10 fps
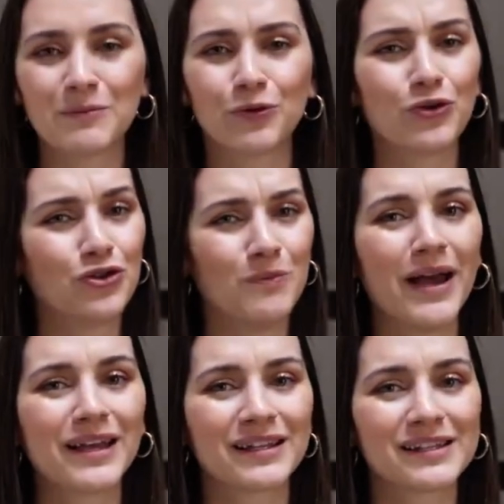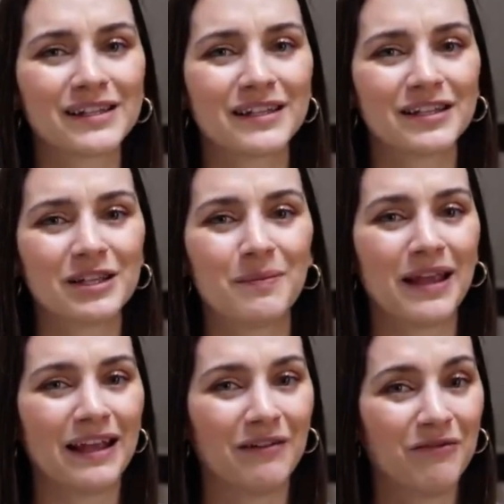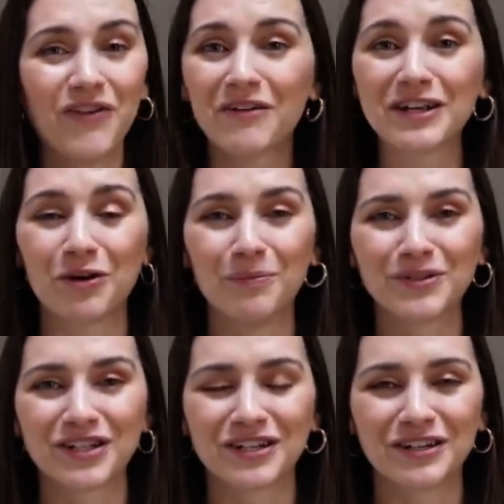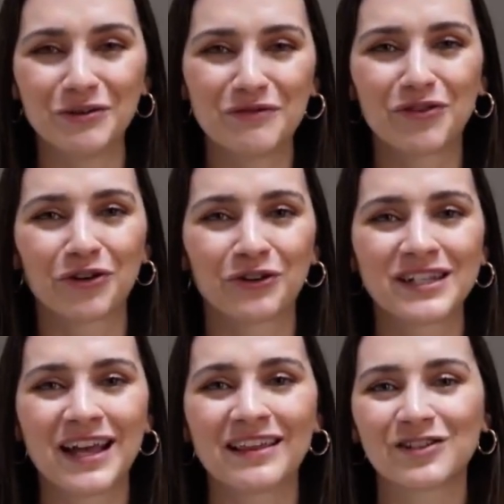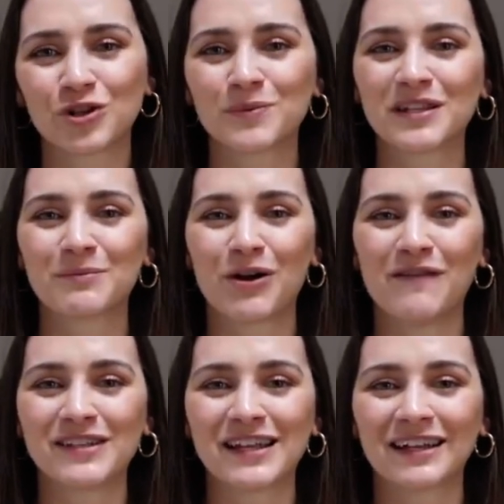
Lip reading: people who you might consider to be very competent who have gone on to get these jobs in the private